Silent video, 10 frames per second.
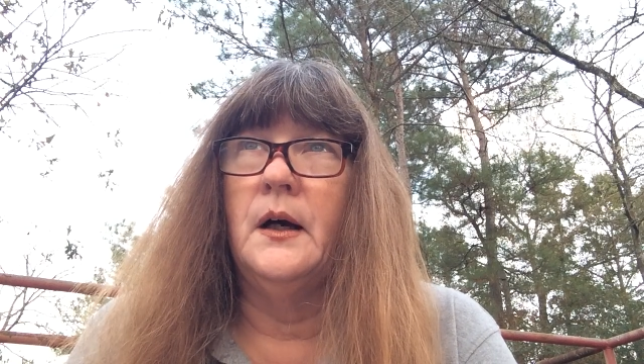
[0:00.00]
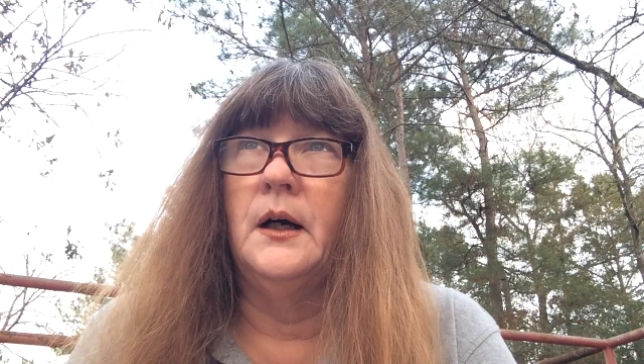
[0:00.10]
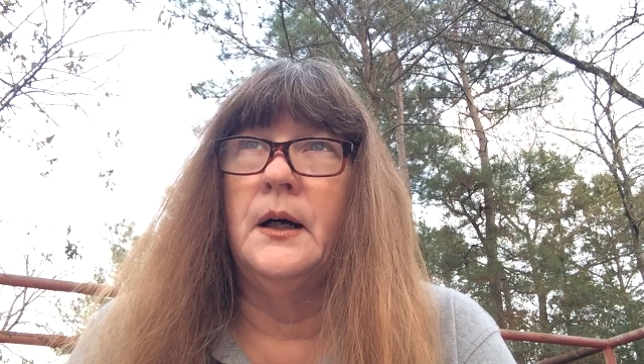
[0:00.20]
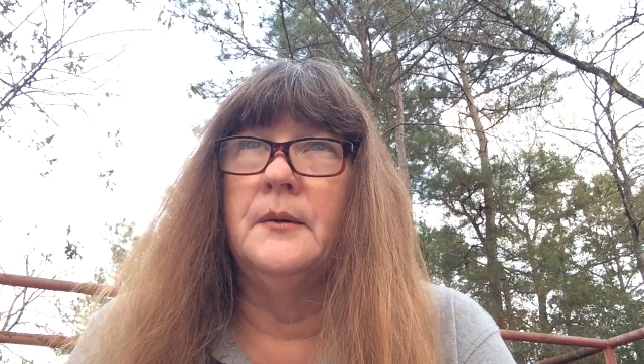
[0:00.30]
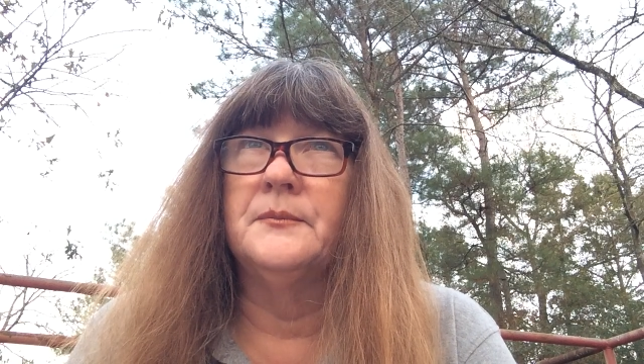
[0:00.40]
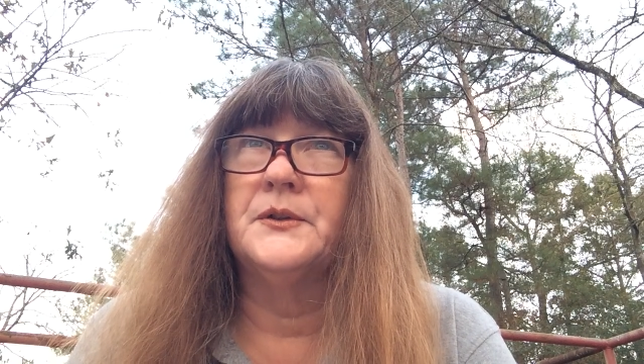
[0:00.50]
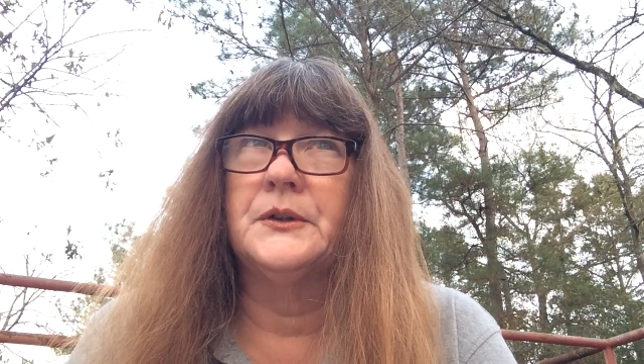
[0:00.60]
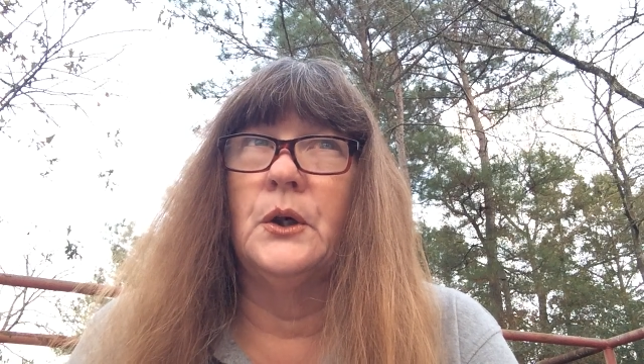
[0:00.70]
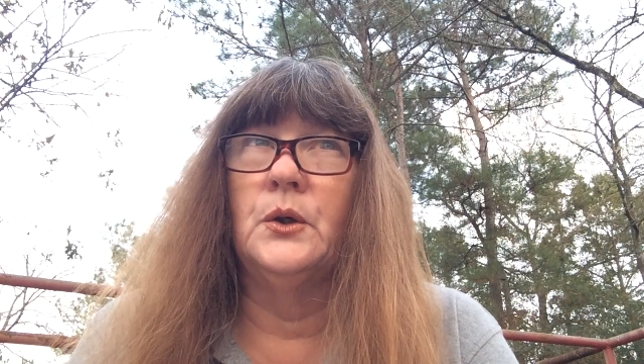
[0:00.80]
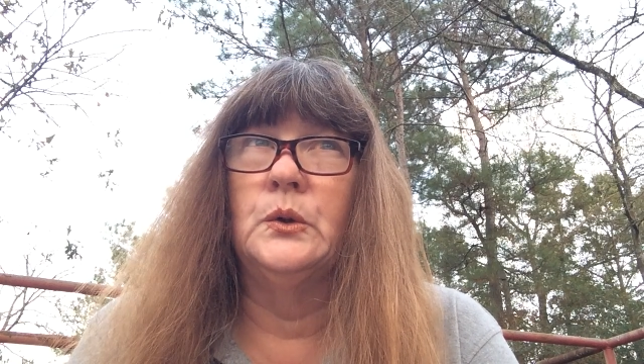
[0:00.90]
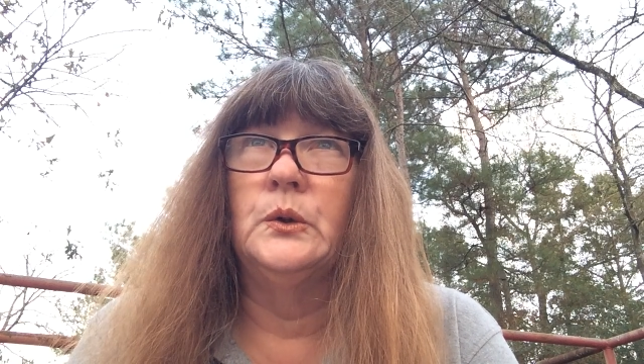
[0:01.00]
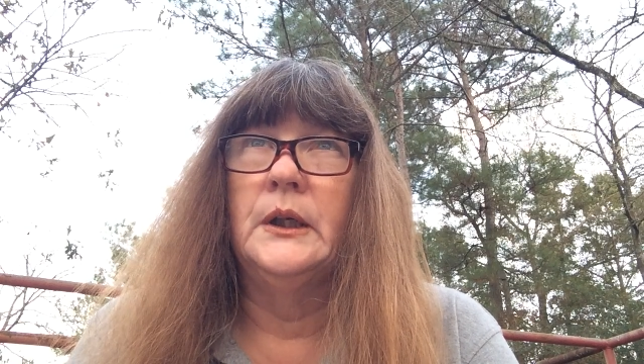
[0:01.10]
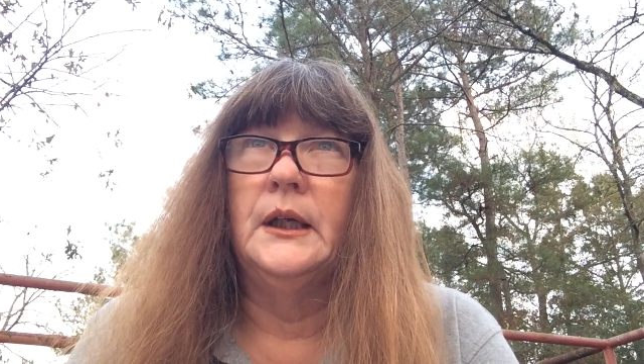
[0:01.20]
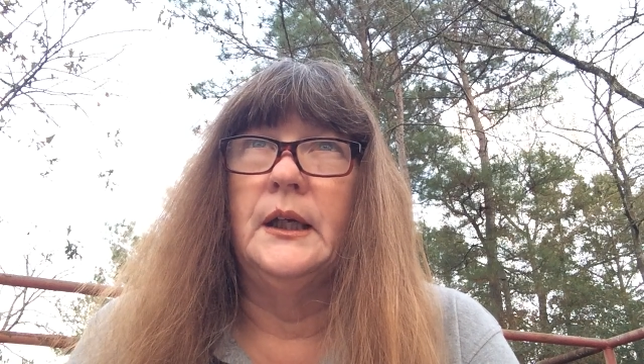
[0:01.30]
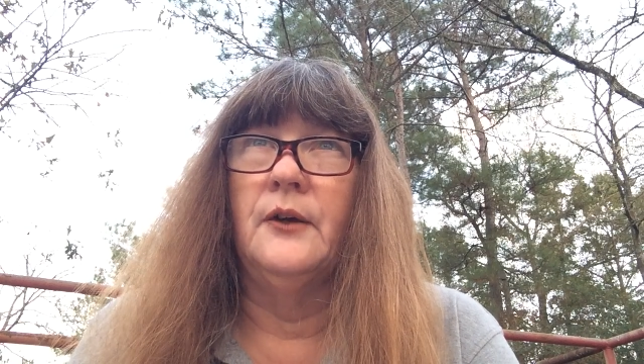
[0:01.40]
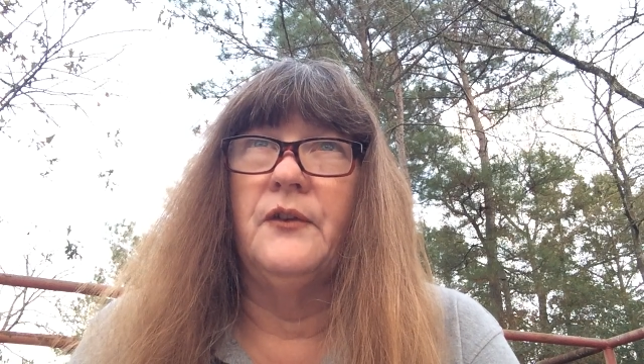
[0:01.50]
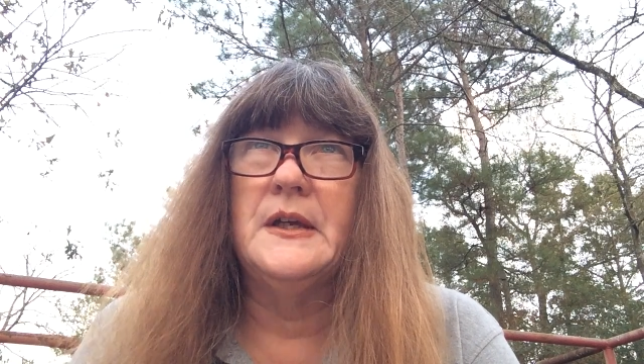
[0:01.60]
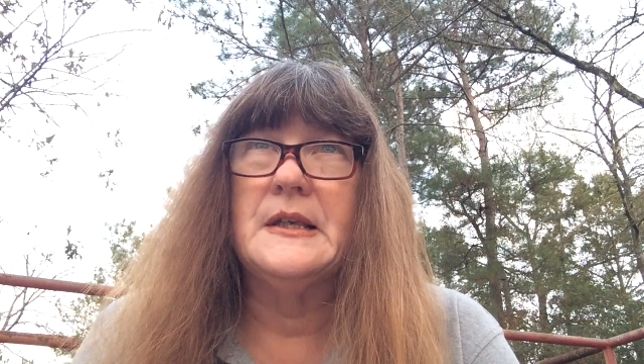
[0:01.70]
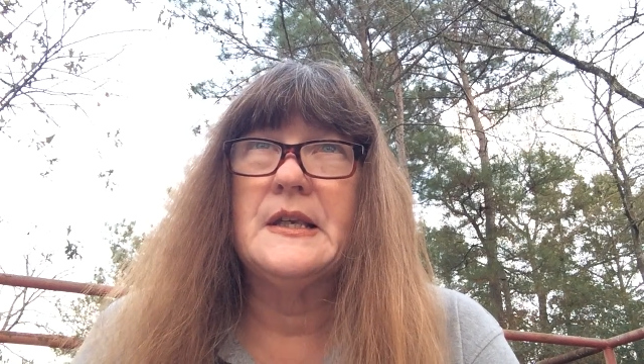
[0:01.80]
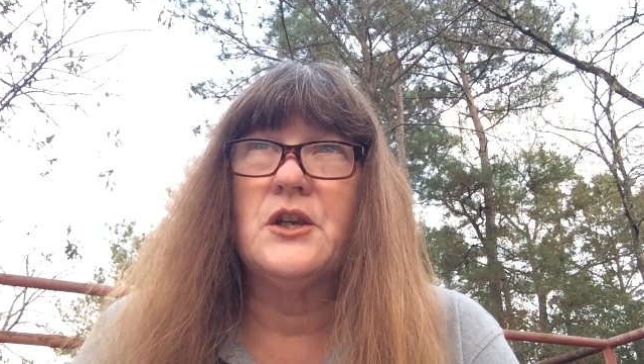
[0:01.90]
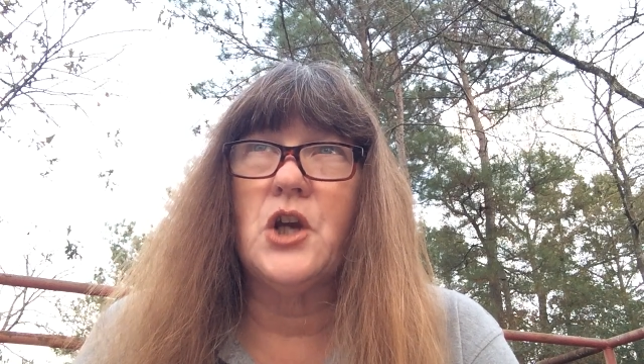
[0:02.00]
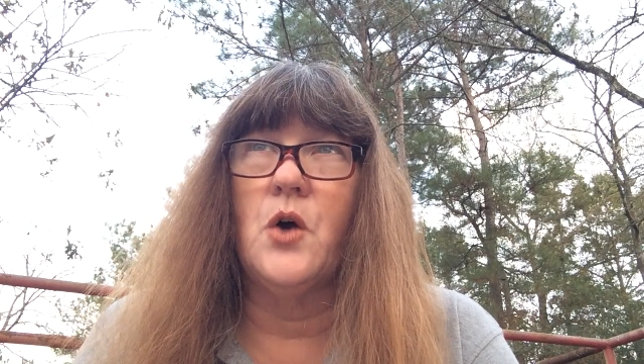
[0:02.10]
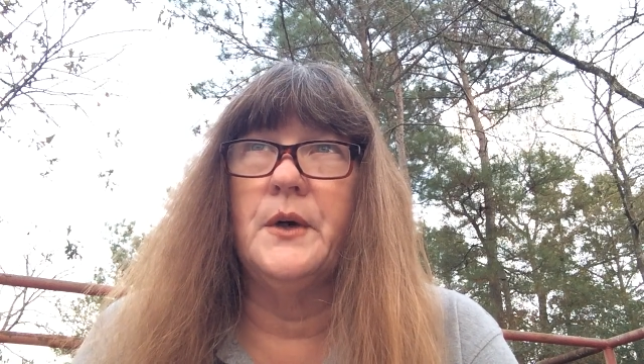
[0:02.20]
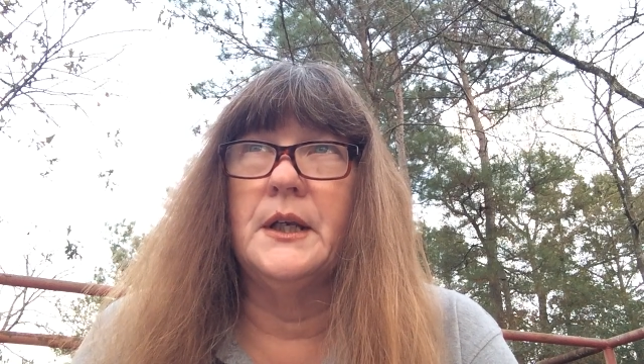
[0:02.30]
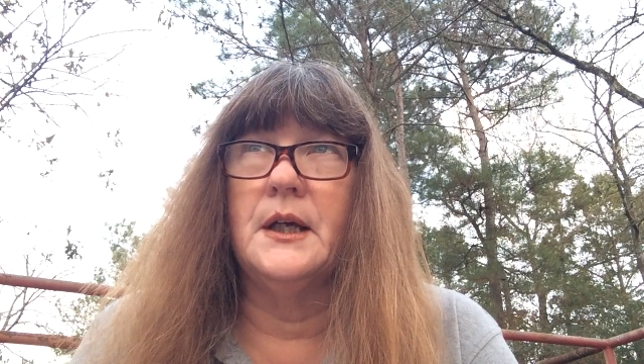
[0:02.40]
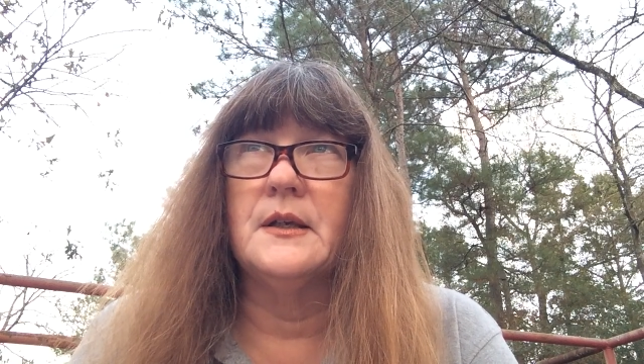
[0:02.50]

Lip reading: So if he's showing